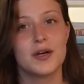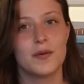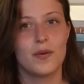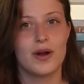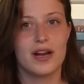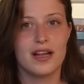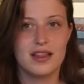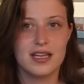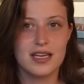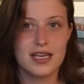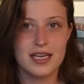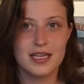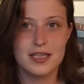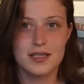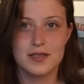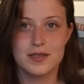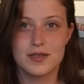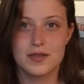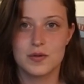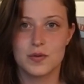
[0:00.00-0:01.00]
What I think
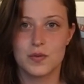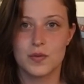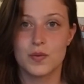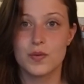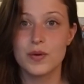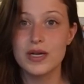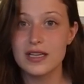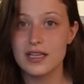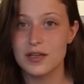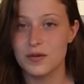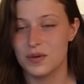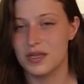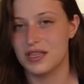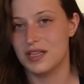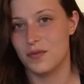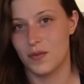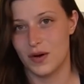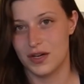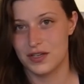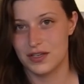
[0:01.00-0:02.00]
is really,
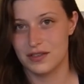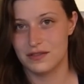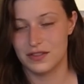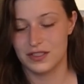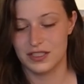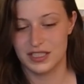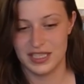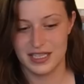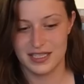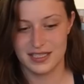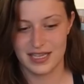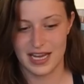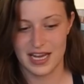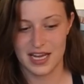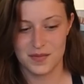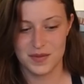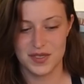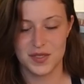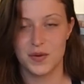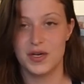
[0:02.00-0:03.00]
really wonderful in this
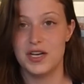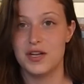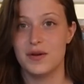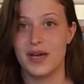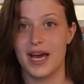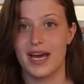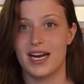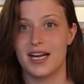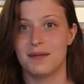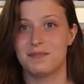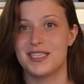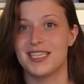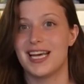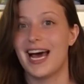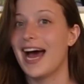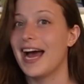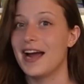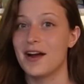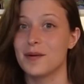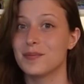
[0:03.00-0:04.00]
game is when you get up to the
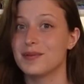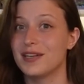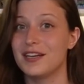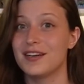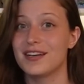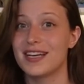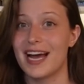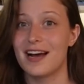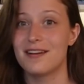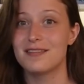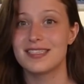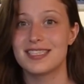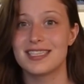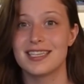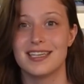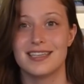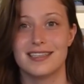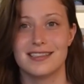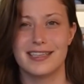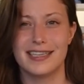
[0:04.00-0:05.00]
higher player counts,
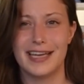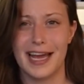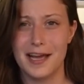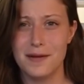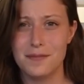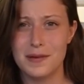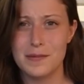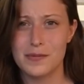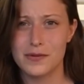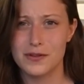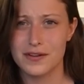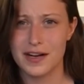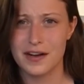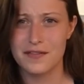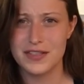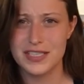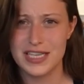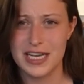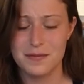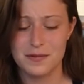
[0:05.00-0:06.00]
like 8 people
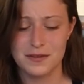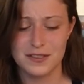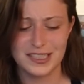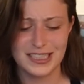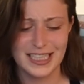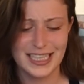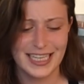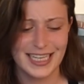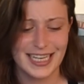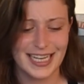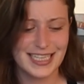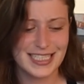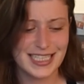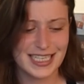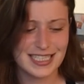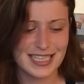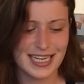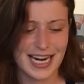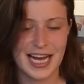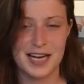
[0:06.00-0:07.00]
around the table. It
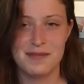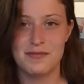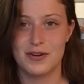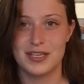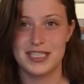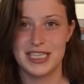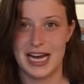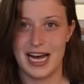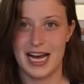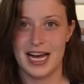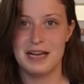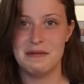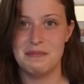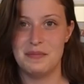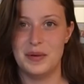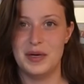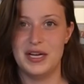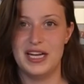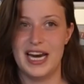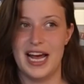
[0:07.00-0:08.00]
doesn't add more time,
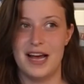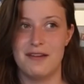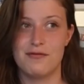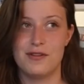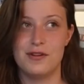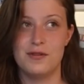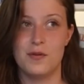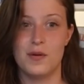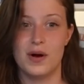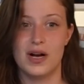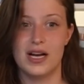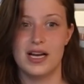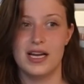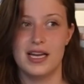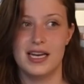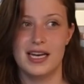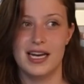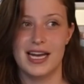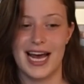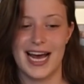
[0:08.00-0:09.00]
but
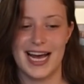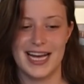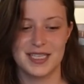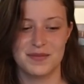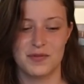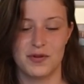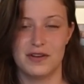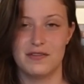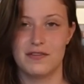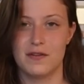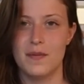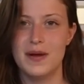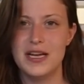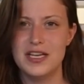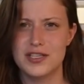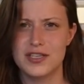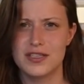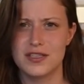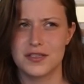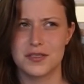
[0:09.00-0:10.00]
everyone has more
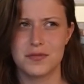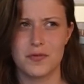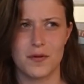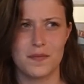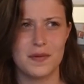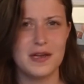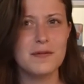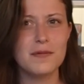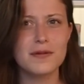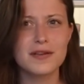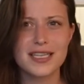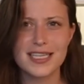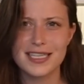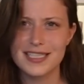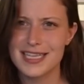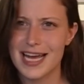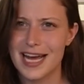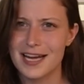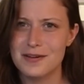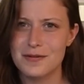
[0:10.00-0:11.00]
information. There's more people to
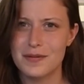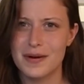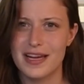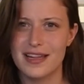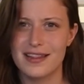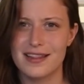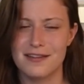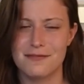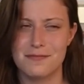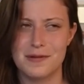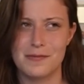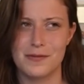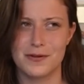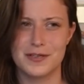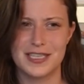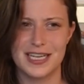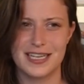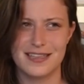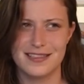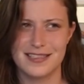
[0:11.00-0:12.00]
contend with. If people
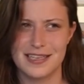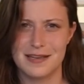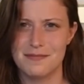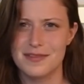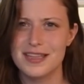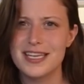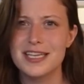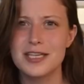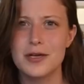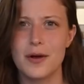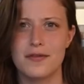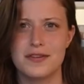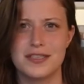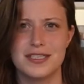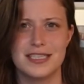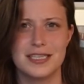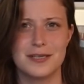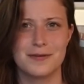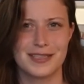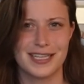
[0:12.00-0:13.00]
are saying the same thing, you have to
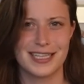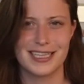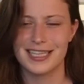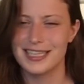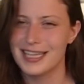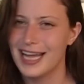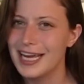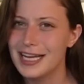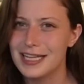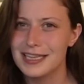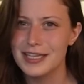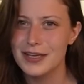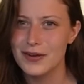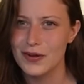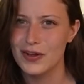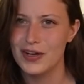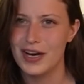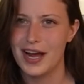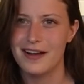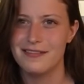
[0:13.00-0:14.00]
deal with like the
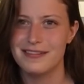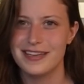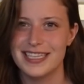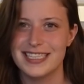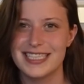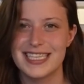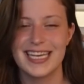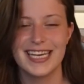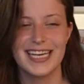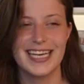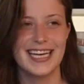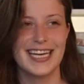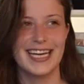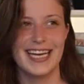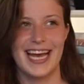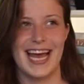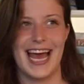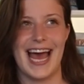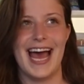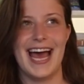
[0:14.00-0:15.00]
likelihood of it.
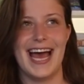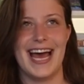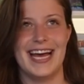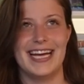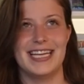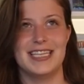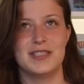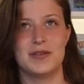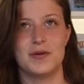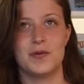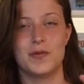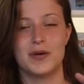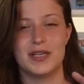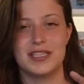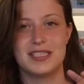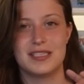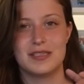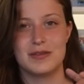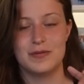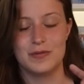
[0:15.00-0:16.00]
And
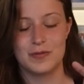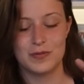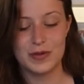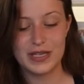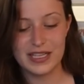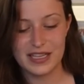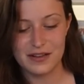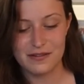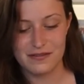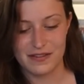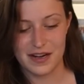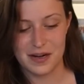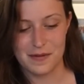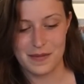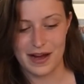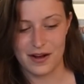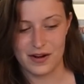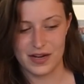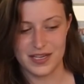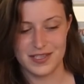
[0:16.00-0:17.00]
what's really fun
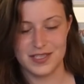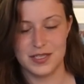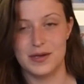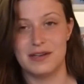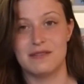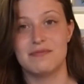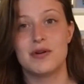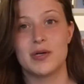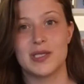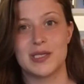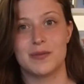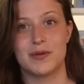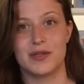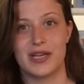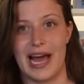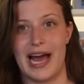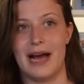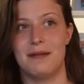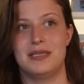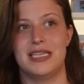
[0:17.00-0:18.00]
about it is you have multiple
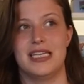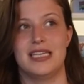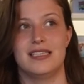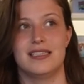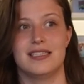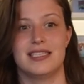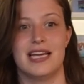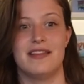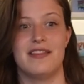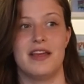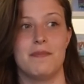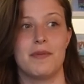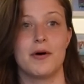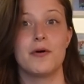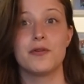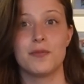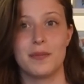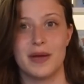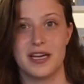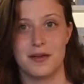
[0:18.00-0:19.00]
captains and they
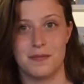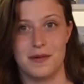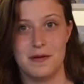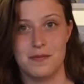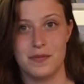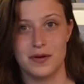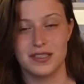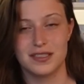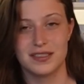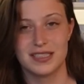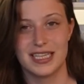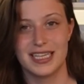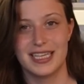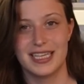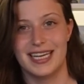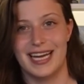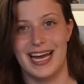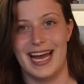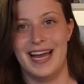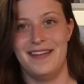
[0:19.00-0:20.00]
both pick people.
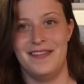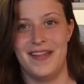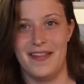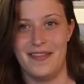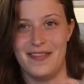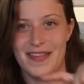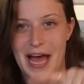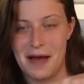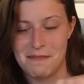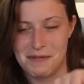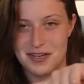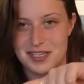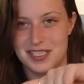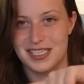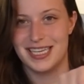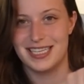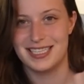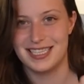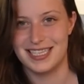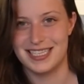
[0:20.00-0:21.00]
And then that
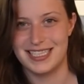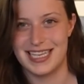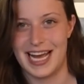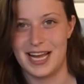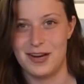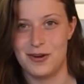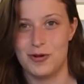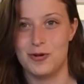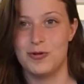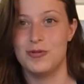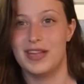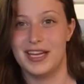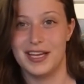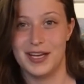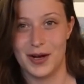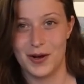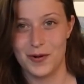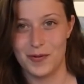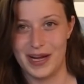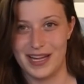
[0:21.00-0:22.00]
person gets to decide who they
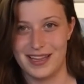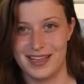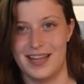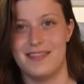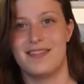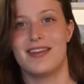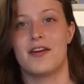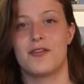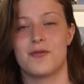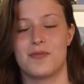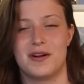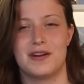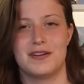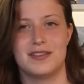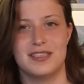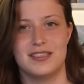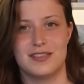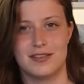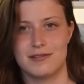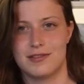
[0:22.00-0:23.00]
go with, and the other
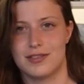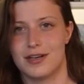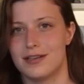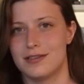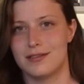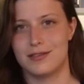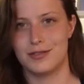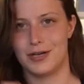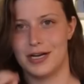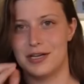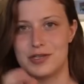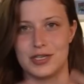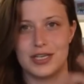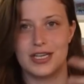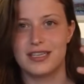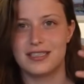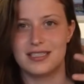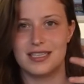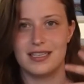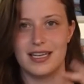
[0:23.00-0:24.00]
person just draws
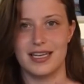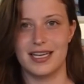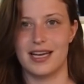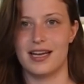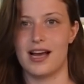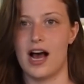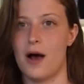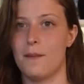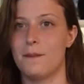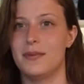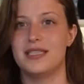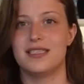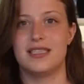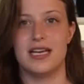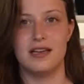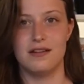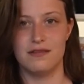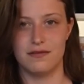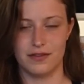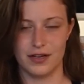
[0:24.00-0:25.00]
treasure to like
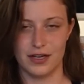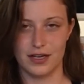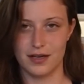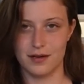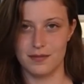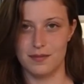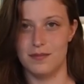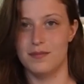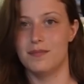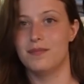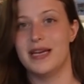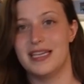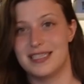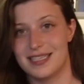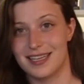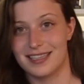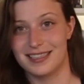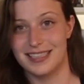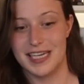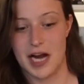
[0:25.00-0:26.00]
compensate for
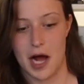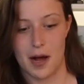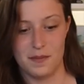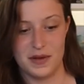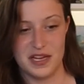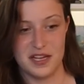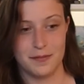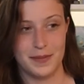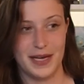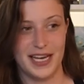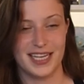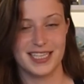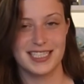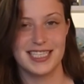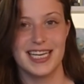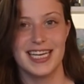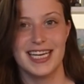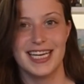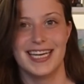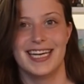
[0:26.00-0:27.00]
basically not being picked.